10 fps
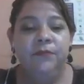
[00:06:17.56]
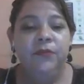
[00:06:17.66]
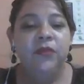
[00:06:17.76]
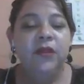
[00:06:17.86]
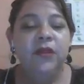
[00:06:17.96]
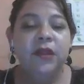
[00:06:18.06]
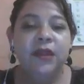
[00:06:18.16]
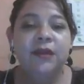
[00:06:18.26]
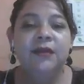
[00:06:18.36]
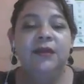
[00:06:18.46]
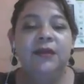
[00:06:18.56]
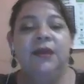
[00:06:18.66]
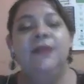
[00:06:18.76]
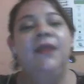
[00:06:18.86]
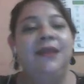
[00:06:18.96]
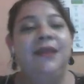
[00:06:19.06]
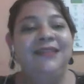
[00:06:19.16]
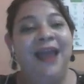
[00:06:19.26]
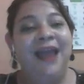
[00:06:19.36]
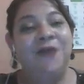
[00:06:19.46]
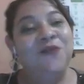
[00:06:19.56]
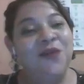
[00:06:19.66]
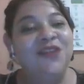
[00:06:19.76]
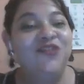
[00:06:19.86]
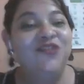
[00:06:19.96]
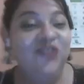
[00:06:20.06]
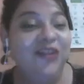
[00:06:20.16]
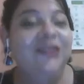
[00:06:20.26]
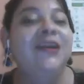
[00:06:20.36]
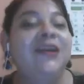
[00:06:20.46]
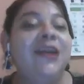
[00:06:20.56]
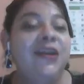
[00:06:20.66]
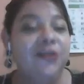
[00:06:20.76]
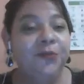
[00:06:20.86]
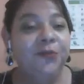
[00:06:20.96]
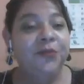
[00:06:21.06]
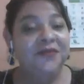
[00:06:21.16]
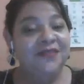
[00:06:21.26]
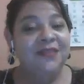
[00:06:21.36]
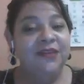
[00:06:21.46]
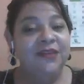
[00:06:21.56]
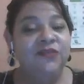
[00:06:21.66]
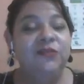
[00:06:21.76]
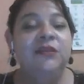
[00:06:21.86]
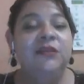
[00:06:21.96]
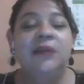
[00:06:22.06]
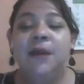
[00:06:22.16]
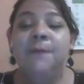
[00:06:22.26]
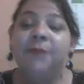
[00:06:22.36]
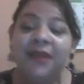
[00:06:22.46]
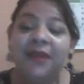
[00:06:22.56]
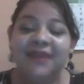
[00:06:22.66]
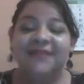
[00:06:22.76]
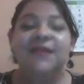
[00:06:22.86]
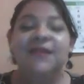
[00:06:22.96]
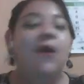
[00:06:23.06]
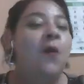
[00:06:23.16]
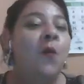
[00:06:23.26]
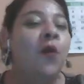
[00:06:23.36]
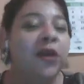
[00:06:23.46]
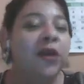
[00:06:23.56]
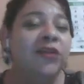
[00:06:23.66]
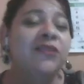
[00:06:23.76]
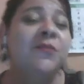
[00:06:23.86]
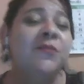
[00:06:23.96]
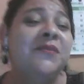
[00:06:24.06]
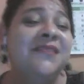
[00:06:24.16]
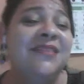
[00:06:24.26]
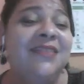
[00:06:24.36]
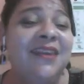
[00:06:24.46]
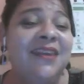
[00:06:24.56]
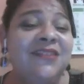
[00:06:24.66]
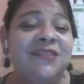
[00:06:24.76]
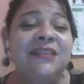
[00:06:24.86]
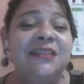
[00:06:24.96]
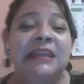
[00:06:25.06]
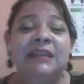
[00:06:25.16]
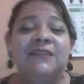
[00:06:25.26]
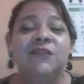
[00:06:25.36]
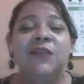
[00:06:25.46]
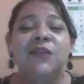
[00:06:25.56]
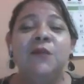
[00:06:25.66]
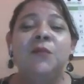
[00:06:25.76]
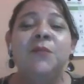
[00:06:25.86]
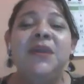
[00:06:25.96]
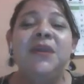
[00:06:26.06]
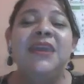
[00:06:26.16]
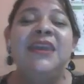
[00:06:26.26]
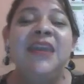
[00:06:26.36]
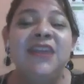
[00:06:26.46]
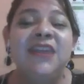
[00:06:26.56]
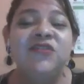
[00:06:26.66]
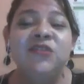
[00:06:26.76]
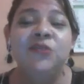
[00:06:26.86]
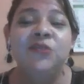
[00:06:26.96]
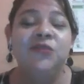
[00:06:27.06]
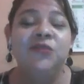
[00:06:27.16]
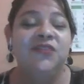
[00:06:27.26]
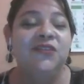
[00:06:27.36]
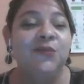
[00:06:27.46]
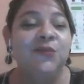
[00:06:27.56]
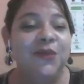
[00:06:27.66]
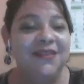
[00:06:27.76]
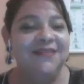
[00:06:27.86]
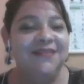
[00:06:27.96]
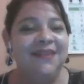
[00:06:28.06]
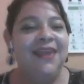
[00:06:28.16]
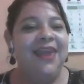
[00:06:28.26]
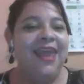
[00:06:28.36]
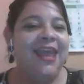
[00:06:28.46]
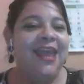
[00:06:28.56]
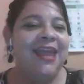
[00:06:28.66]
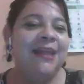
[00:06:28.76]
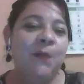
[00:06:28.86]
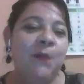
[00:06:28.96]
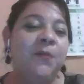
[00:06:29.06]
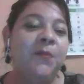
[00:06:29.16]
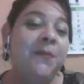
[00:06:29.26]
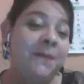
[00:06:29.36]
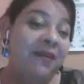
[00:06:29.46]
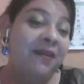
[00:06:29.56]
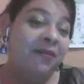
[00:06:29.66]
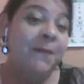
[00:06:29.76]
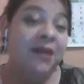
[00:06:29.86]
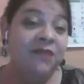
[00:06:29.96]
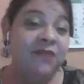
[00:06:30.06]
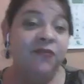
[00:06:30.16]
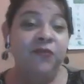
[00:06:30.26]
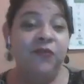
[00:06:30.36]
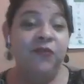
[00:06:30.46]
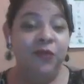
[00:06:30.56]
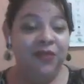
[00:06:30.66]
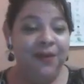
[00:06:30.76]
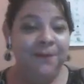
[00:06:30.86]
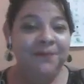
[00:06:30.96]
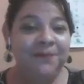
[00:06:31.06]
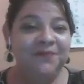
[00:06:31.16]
the link and then now you can share your presentation. Please work on your presentation so they will be engaging to your students and will be very meaningful for them.